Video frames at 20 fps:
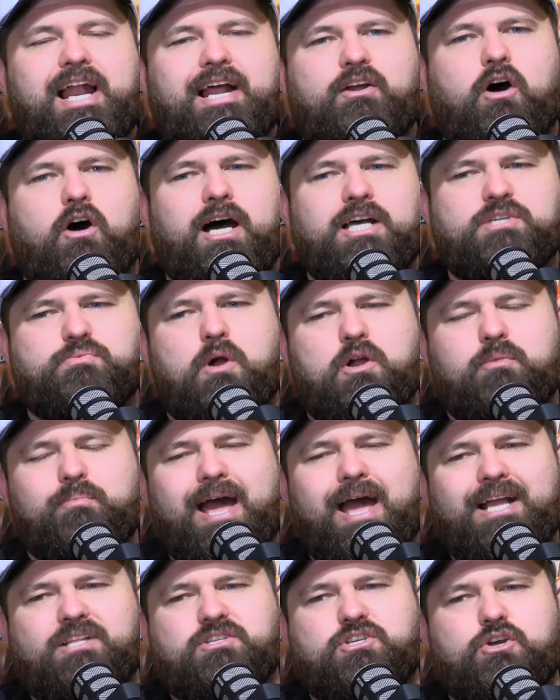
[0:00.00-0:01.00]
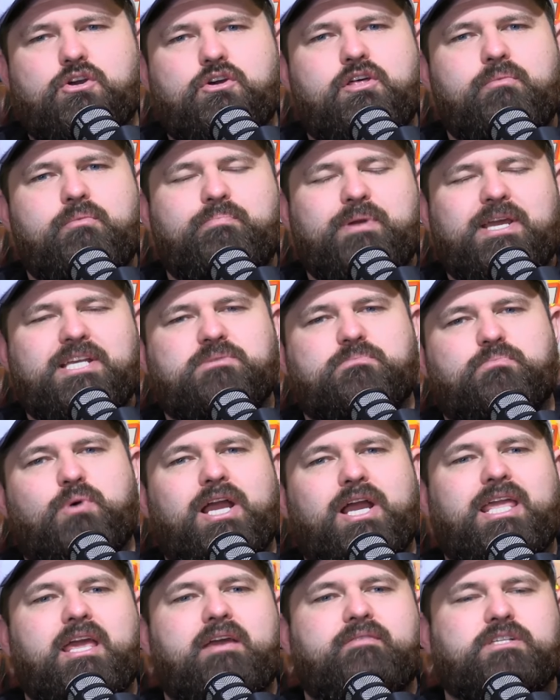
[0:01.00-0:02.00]
guys, welcome back to the Beers and
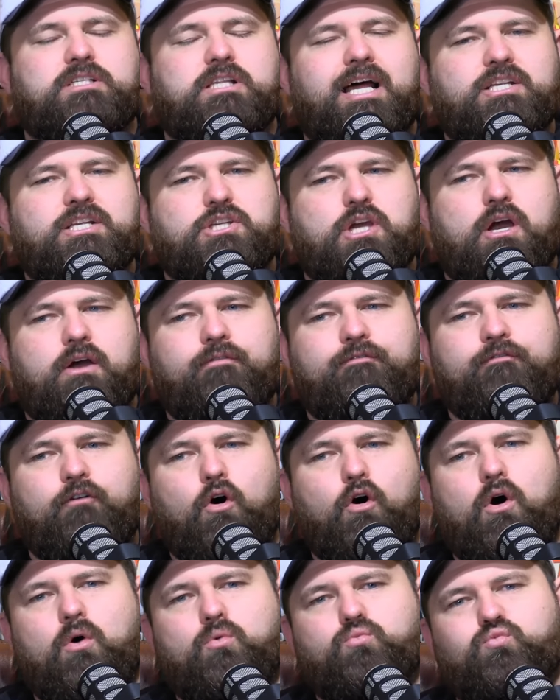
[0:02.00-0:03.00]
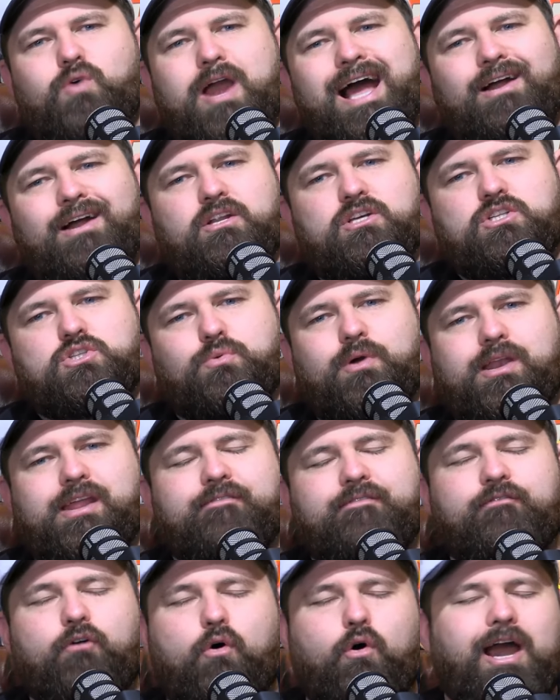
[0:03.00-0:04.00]
Breakevens Late Show for round
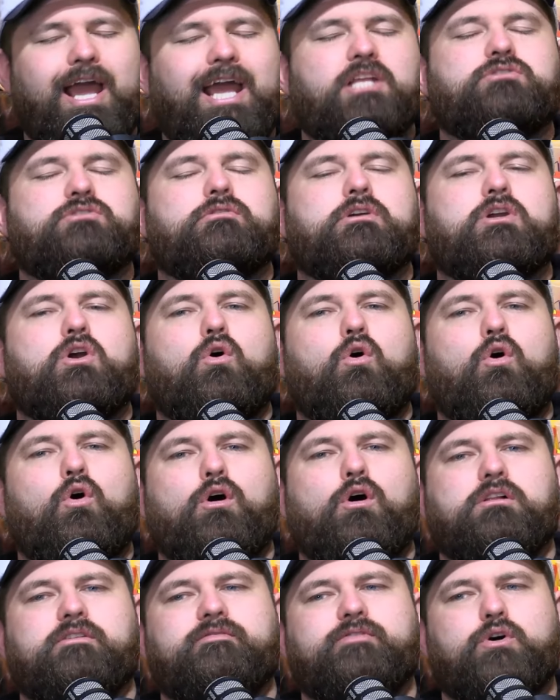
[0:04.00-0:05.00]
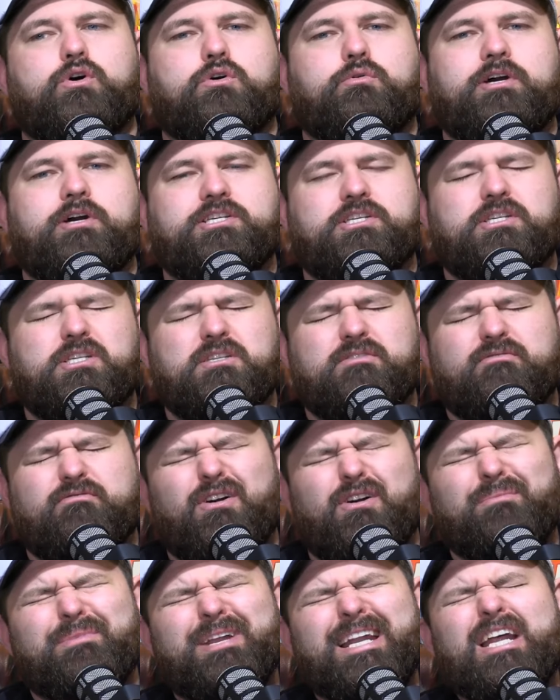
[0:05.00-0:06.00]
24, answering all of your questions
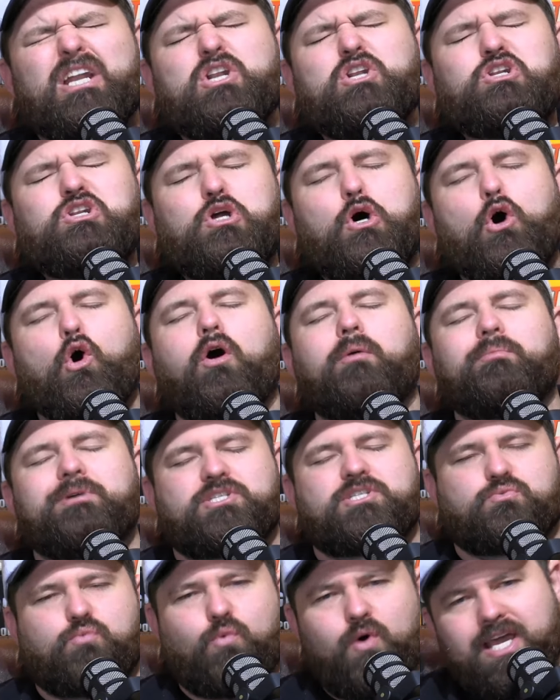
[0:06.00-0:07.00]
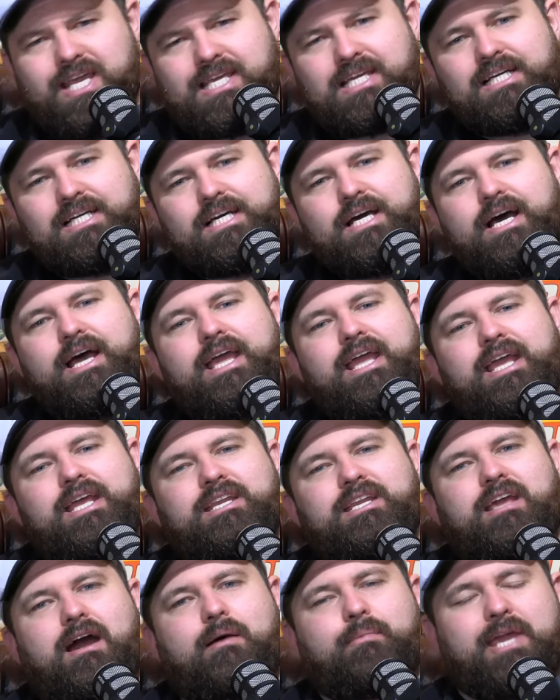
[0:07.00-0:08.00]
from an enormous week
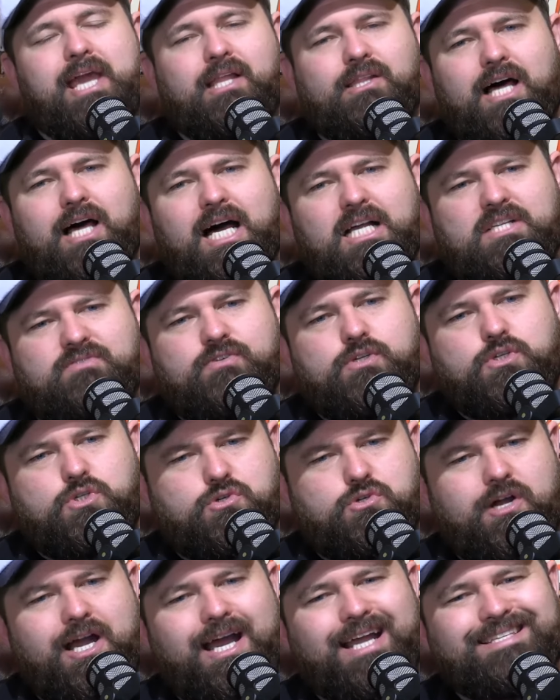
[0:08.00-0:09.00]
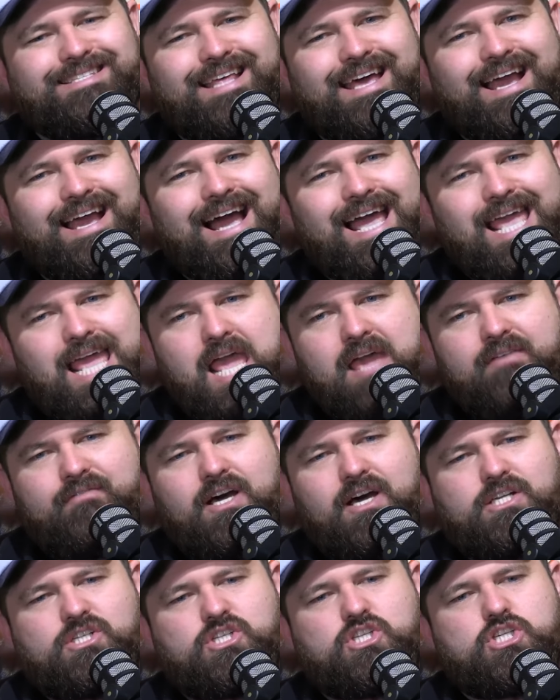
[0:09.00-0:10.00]
incoming. Our last few trades, they are
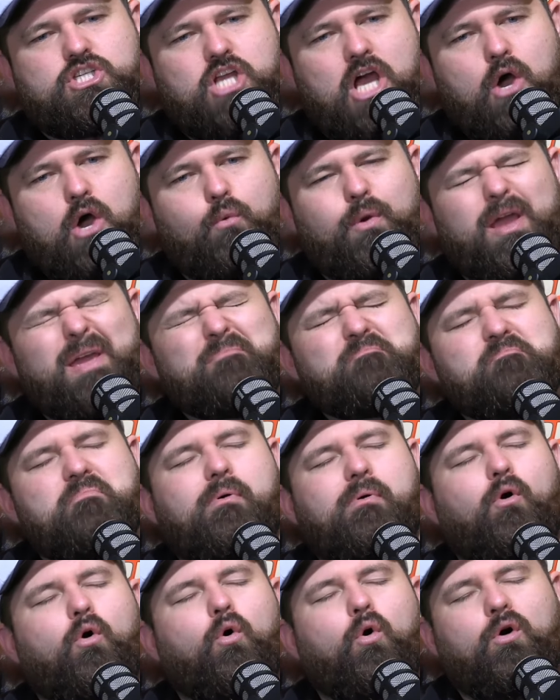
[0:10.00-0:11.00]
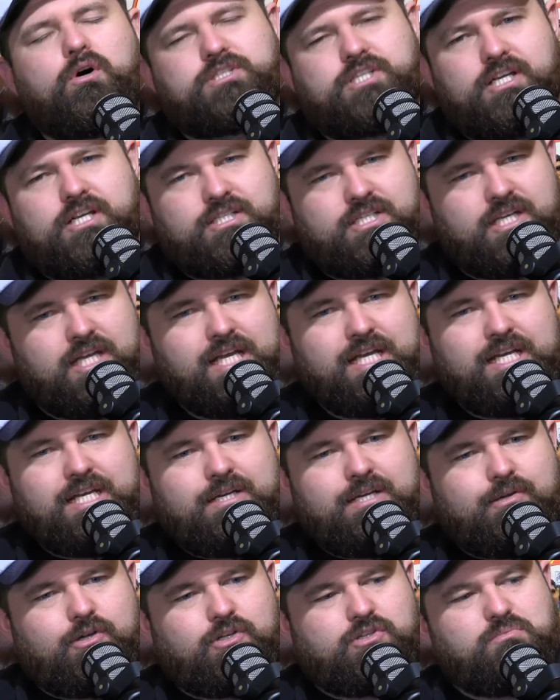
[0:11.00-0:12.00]
ever so important.
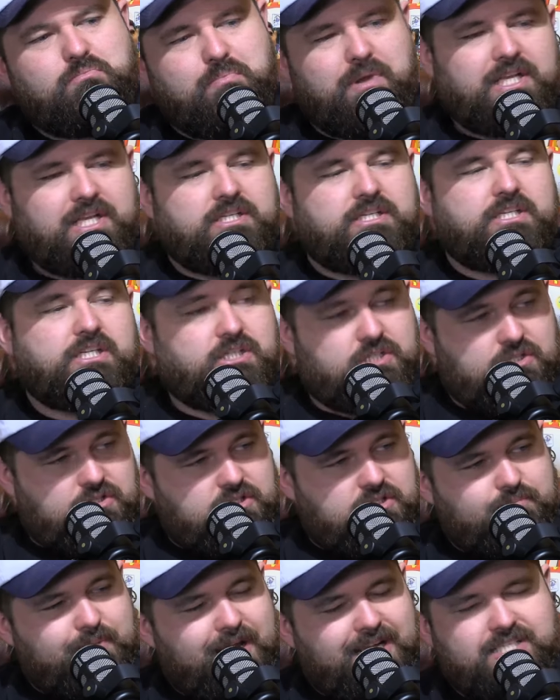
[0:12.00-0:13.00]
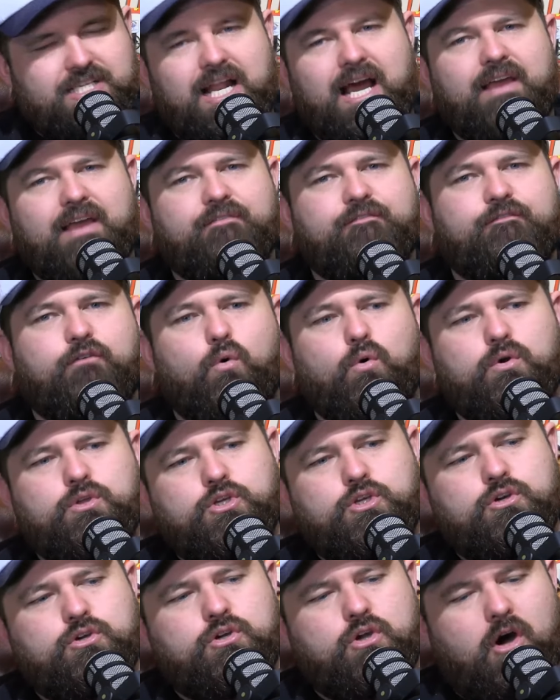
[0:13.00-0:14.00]
We've got some big decisions to make today for
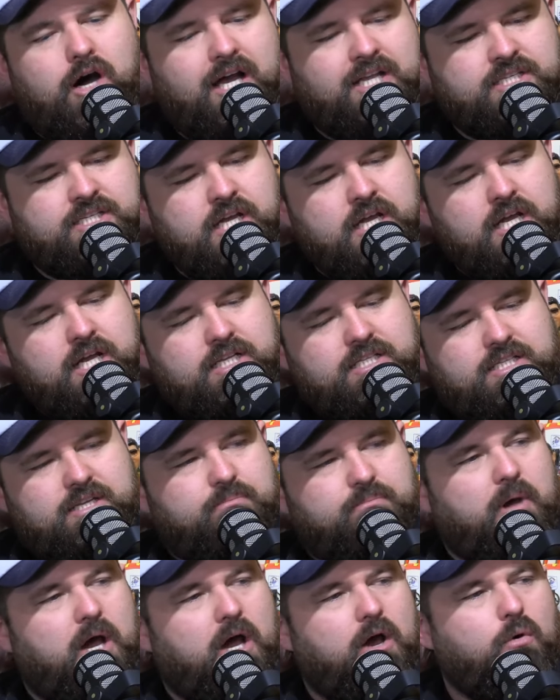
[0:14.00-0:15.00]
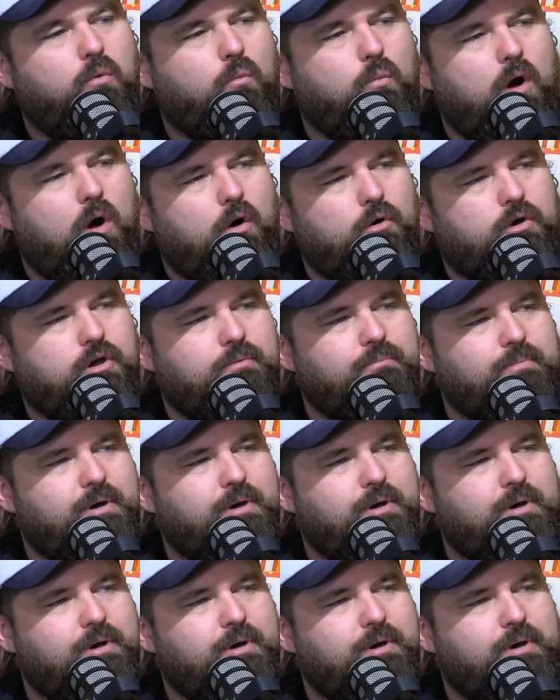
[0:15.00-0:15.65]
you guys. Timbo, welcome